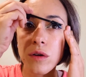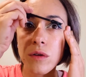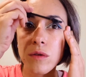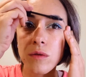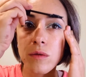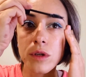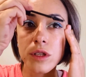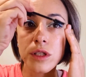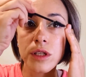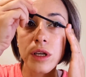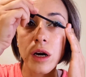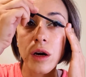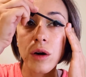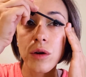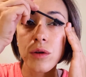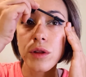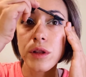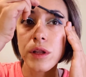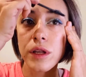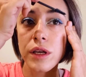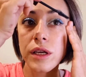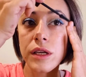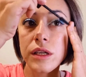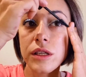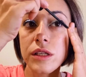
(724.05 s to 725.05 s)
Without
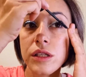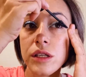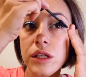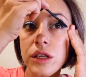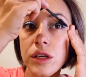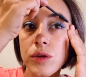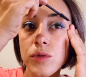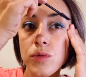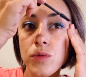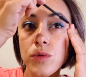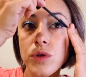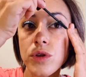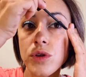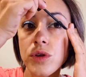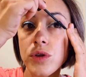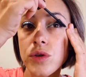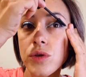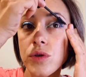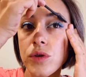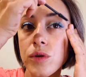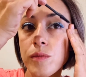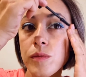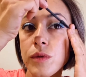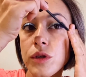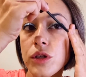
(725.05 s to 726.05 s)
this, it would
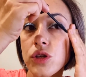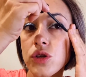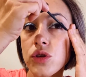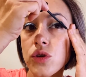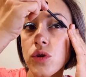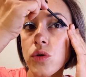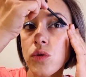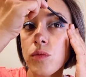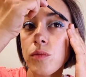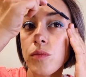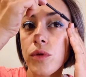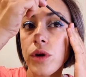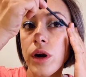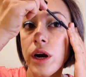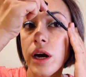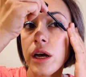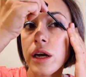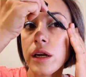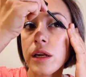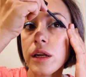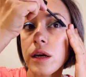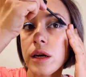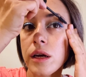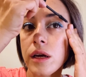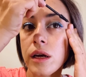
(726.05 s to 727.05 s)
not be so
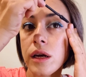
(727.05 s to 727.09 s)
bright.